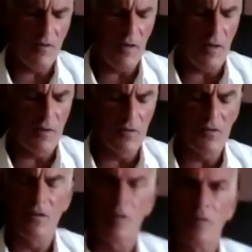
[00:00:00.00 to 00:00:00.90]
I
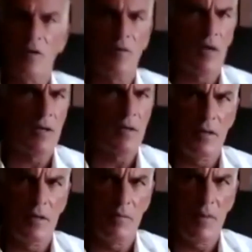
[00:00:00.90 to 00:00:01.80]
understood him
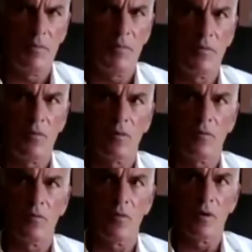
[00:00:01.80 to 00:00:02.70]
correctly, and I might be
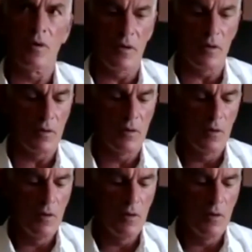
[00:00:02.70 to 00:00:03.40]
wrong here,